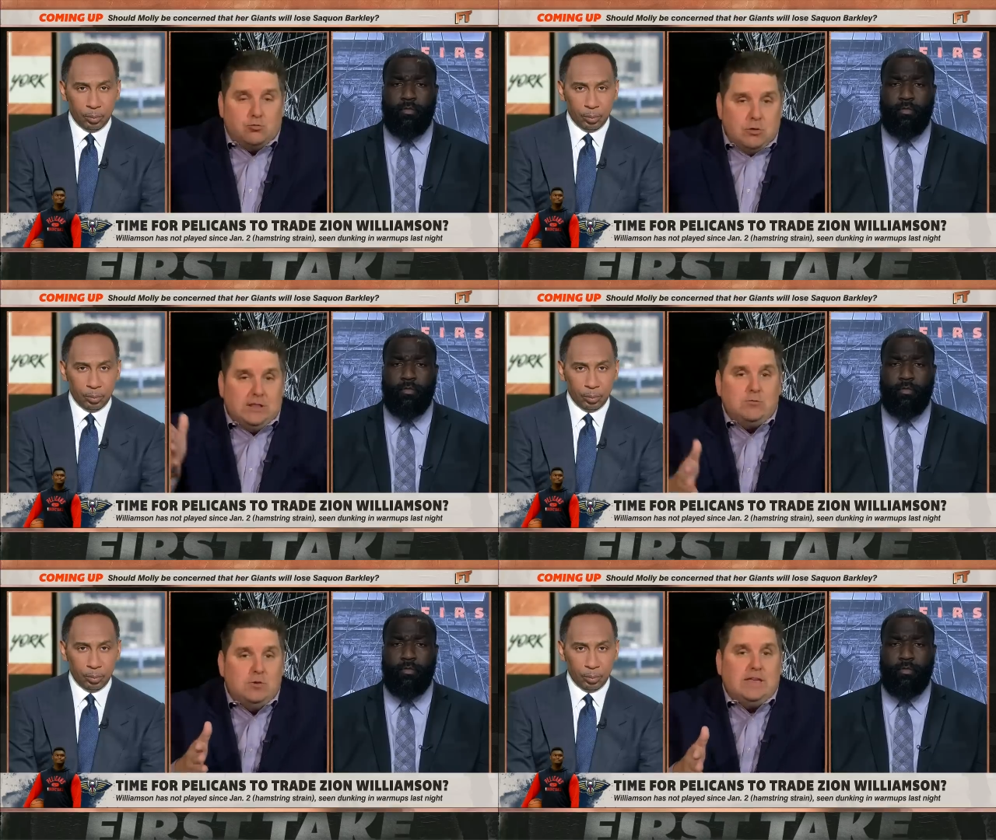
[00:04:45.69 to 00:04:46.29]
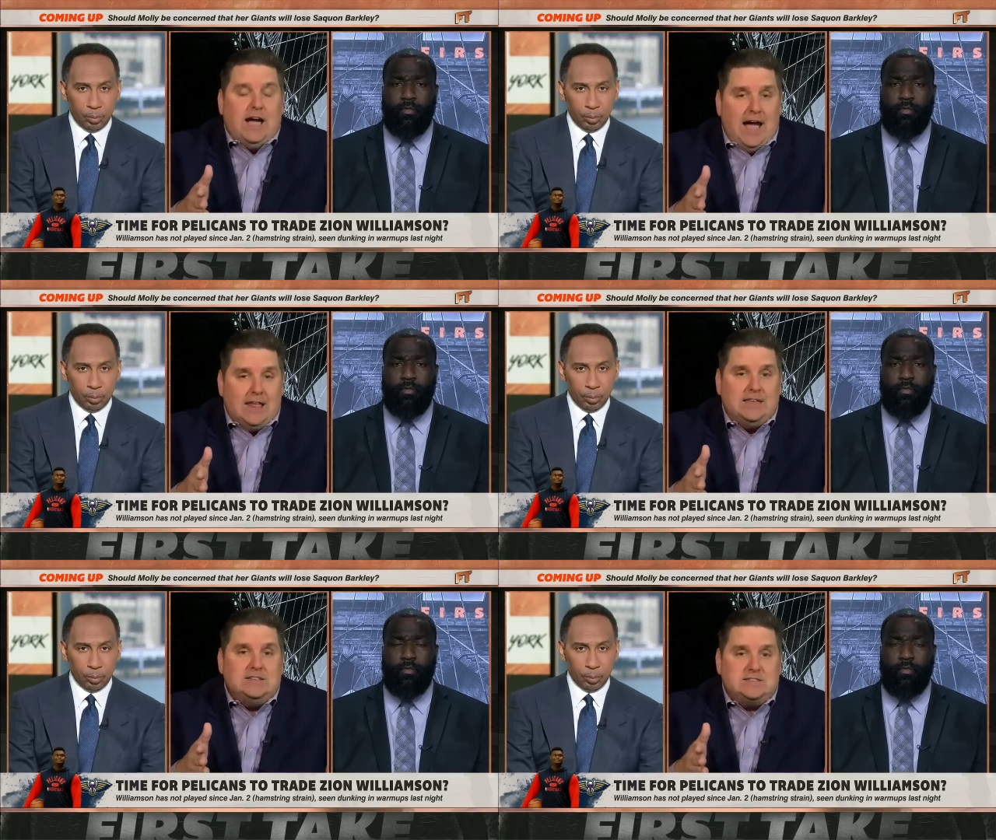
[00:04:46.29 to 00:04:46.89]
Speaker 1: and really, really
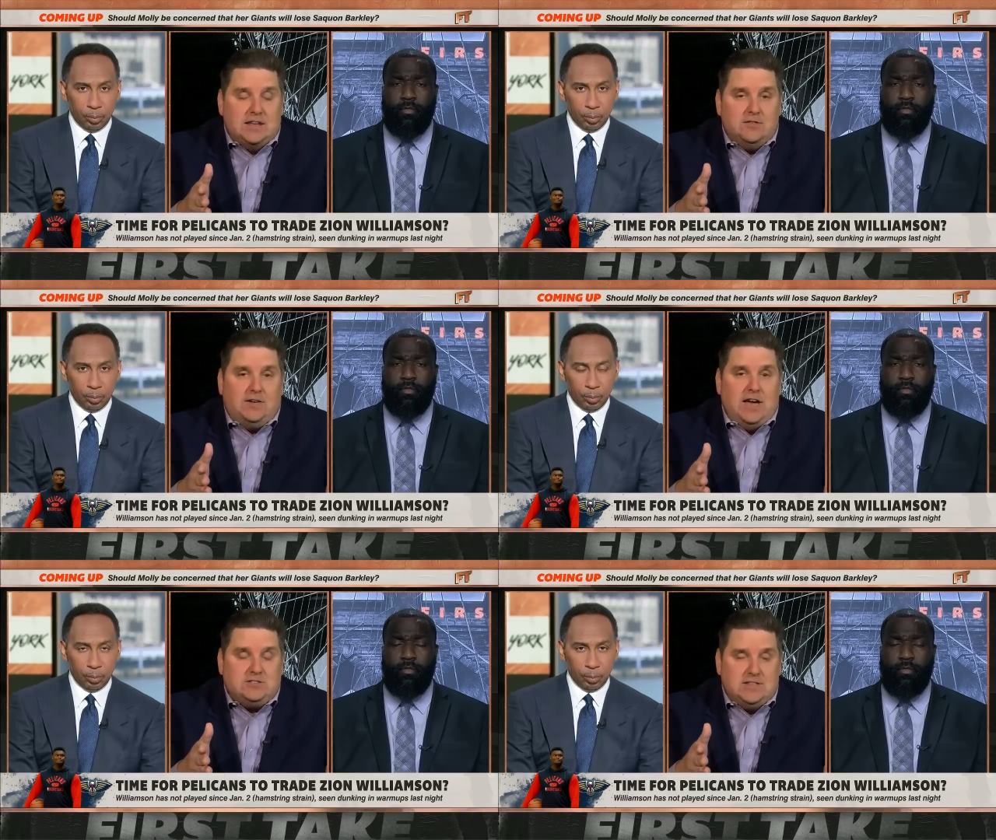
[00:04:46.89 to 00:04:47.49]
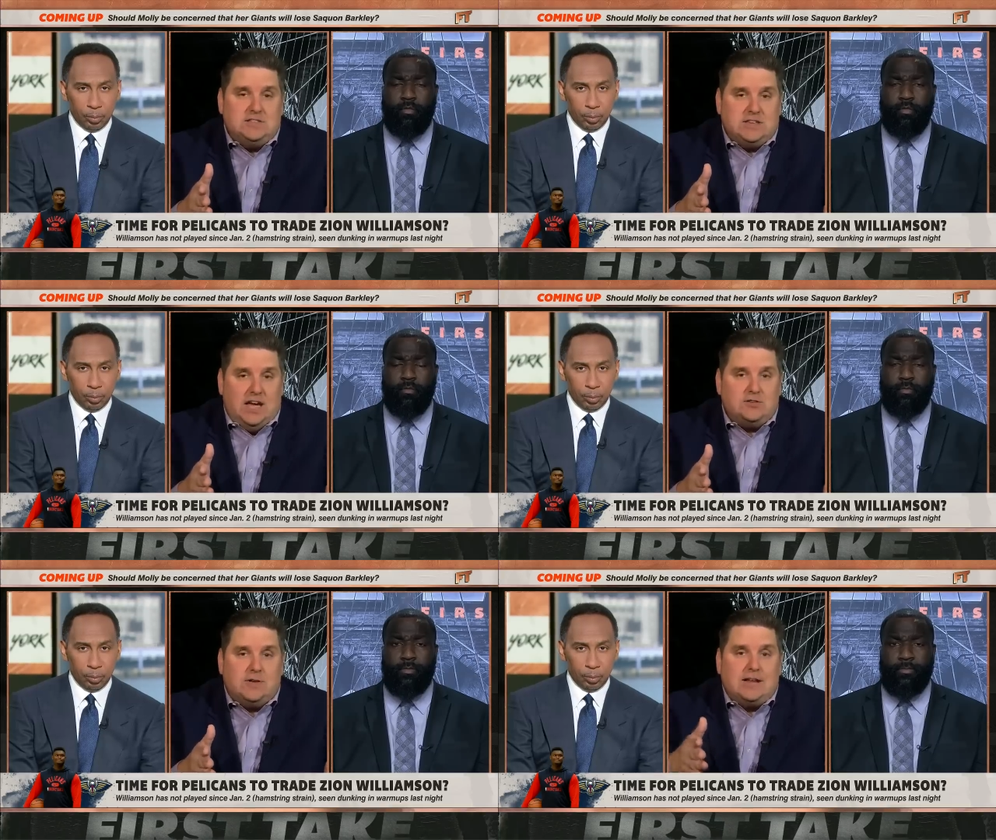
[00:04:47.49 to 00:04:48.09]
highly incentivized in this
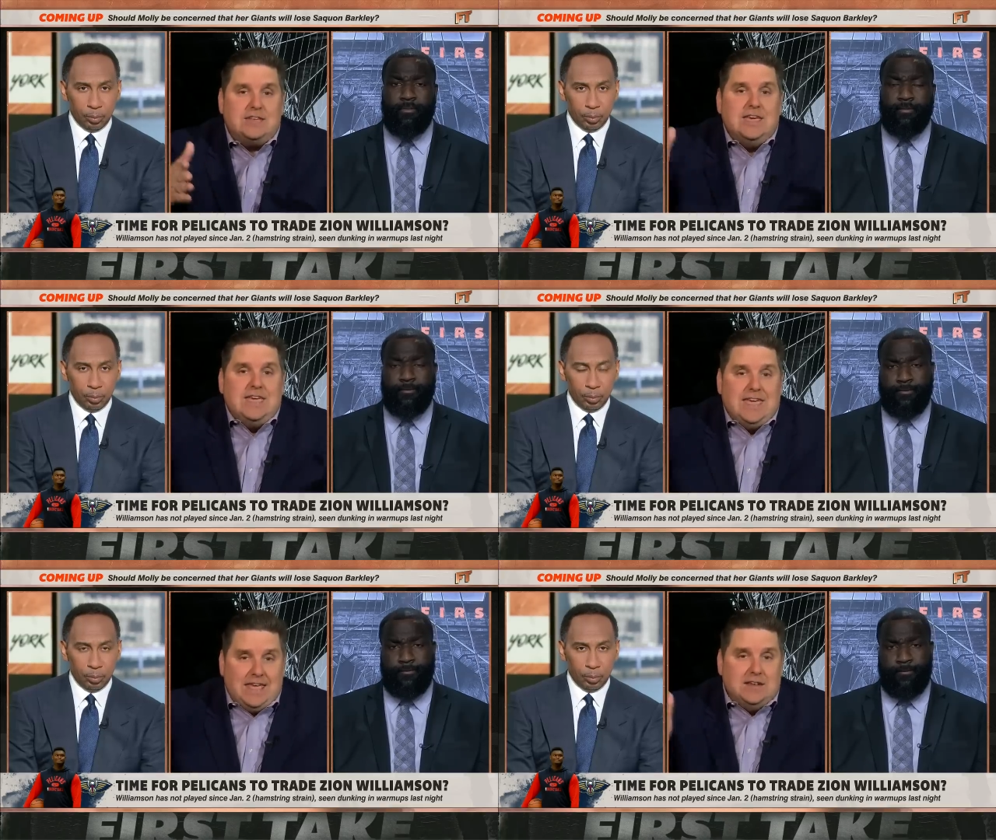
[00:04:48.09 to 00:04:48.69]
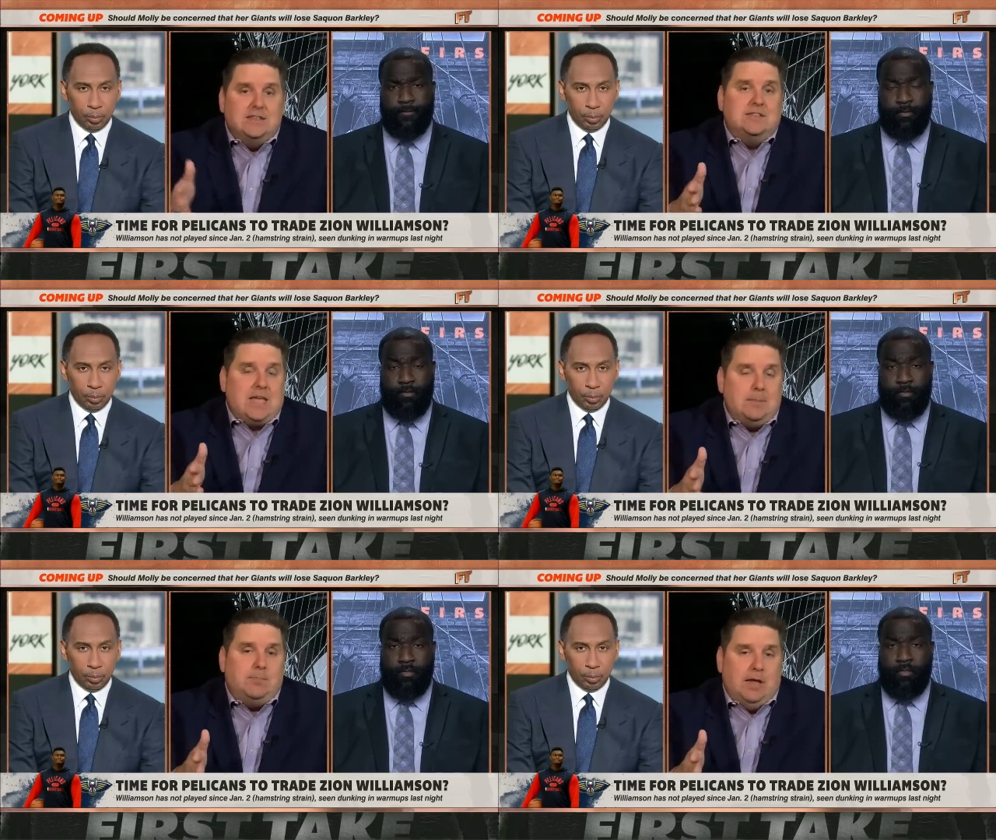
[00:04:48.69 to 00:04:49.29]
contract into the
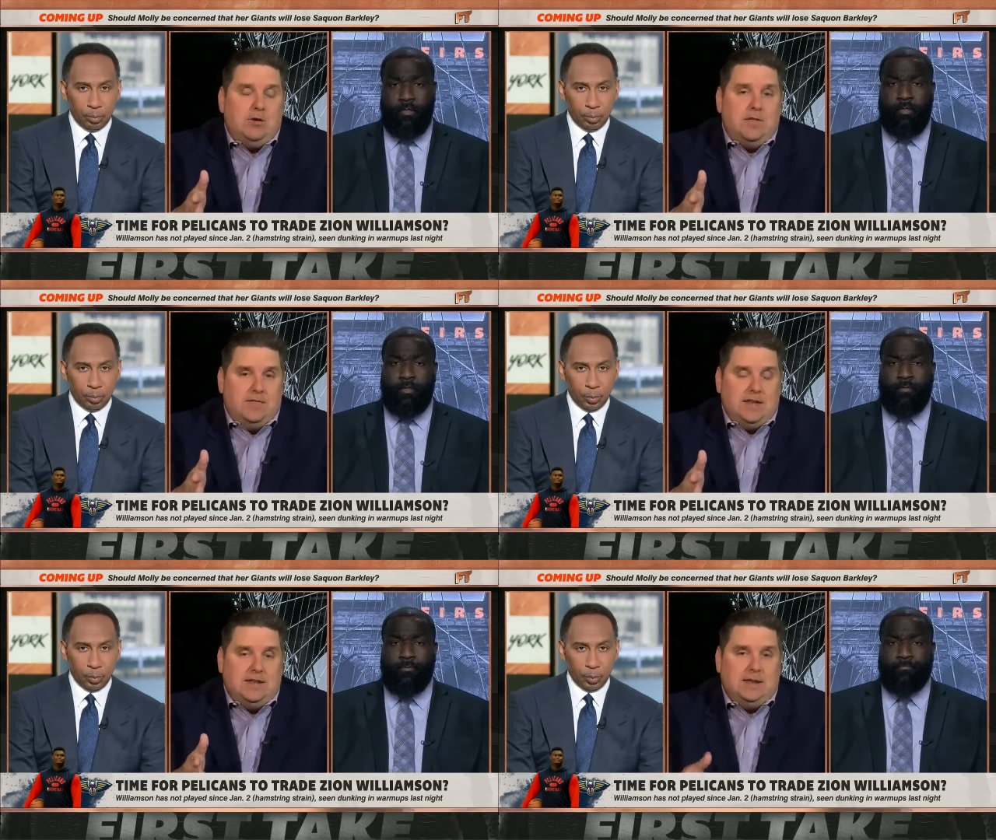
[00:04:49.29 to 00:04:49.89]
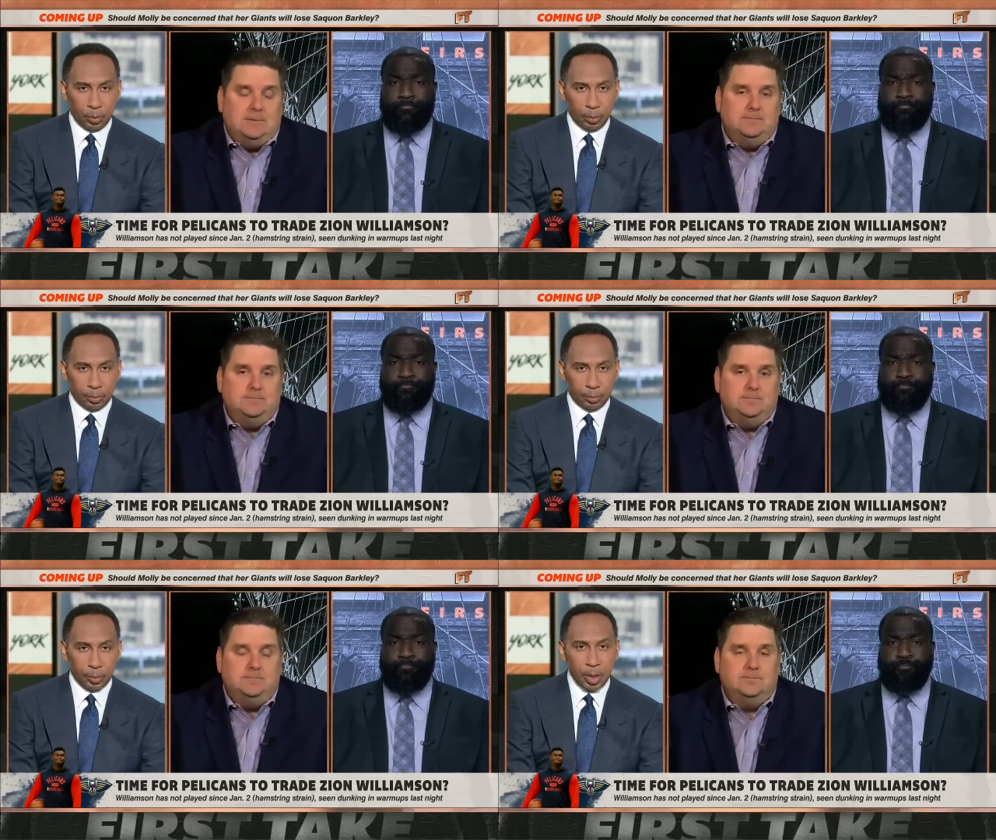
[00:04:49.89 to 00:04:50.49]
type of player that they need?
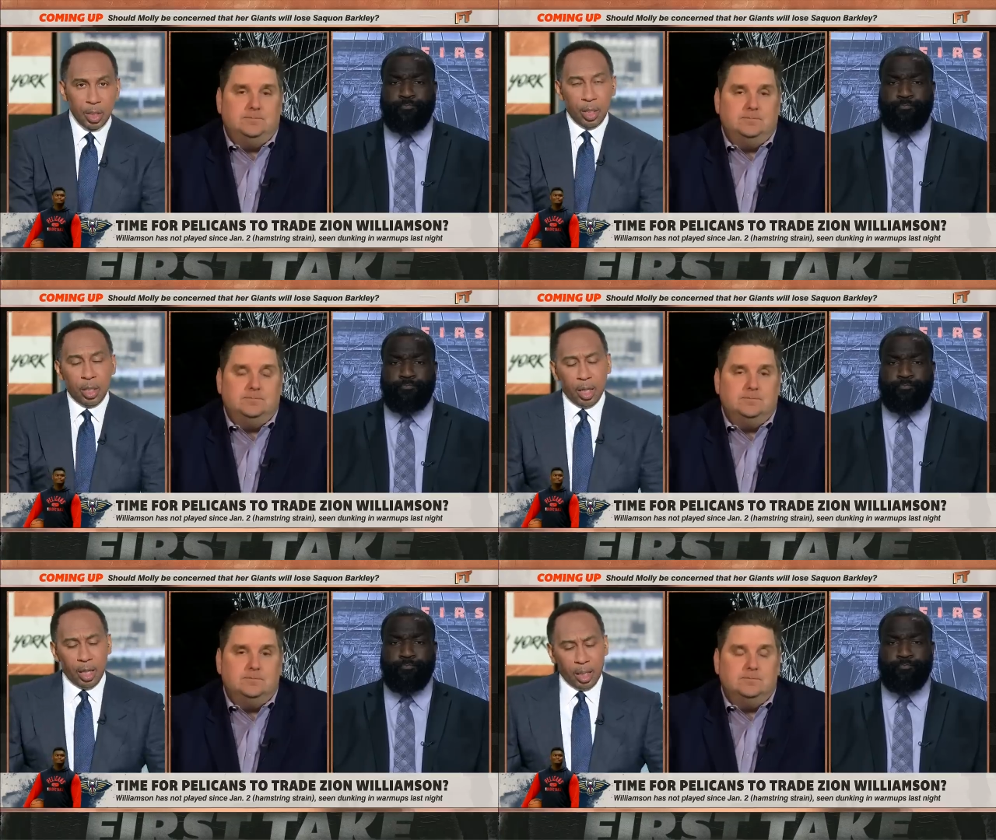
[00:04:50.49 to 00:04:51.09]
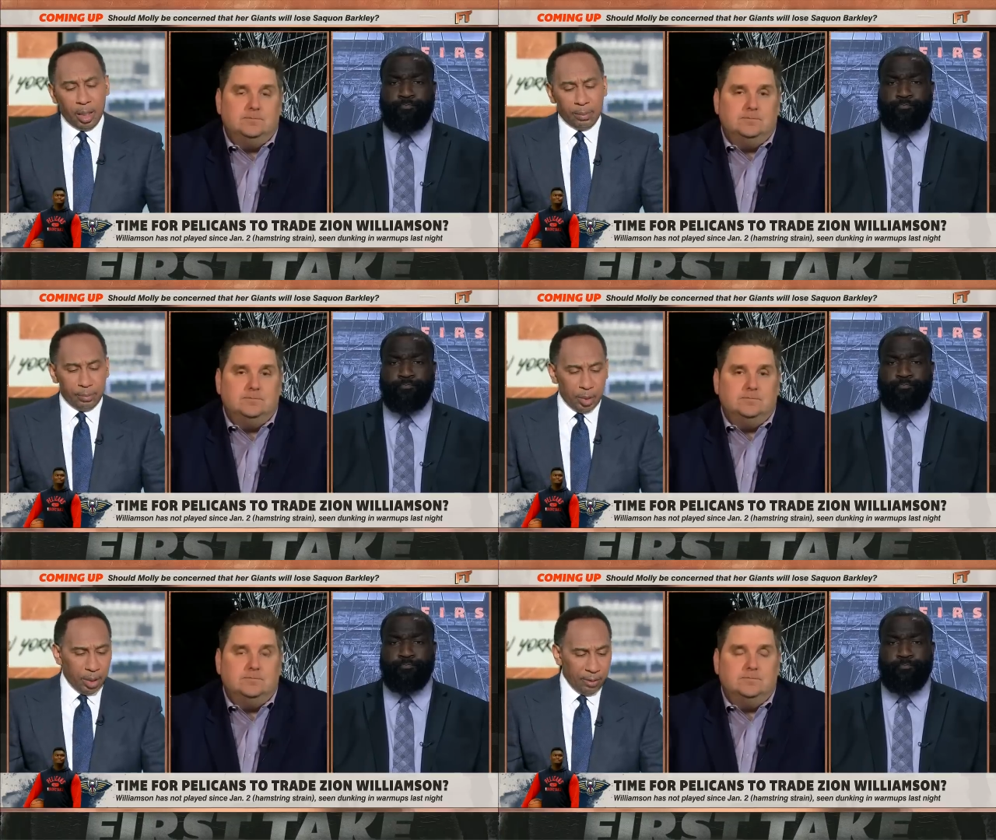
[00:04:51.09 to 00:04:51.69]
Speaker 2: Um,